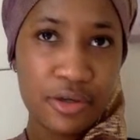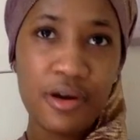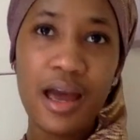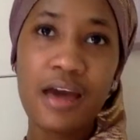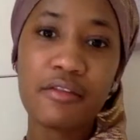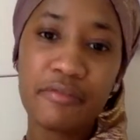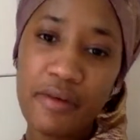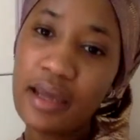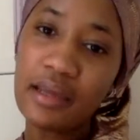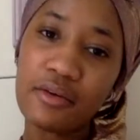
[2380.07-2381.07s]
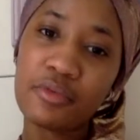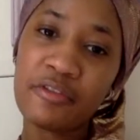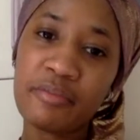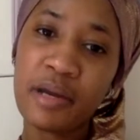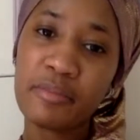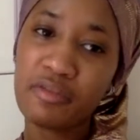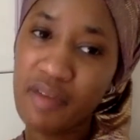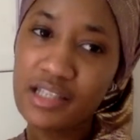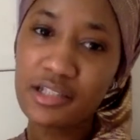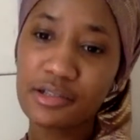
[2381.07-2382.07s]
her I had a fight with my
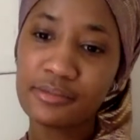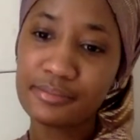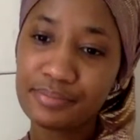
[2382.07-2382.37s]
professor.